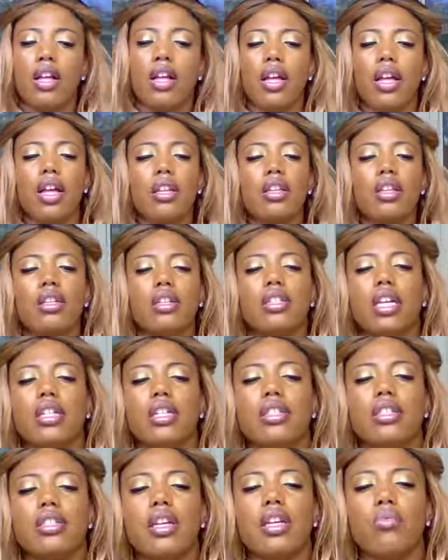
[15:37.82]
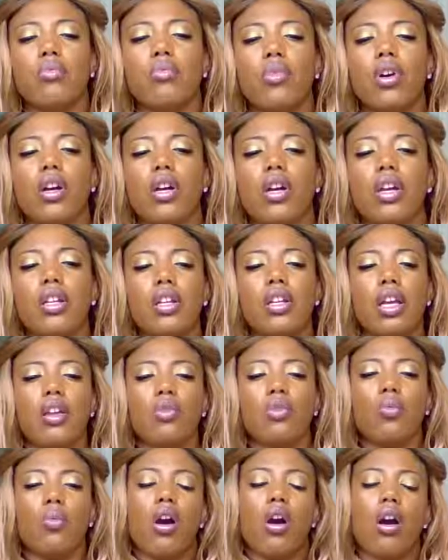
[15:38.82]
It looks like someone
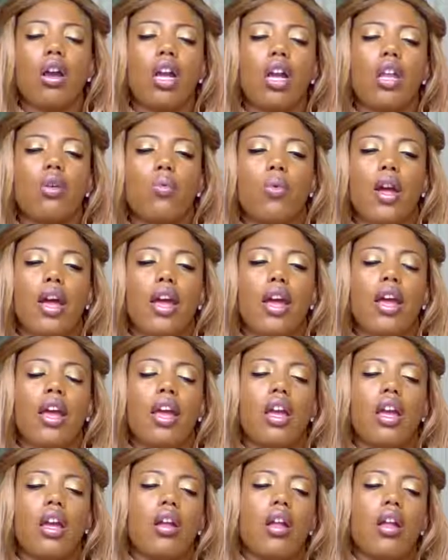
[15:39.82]
is walking away,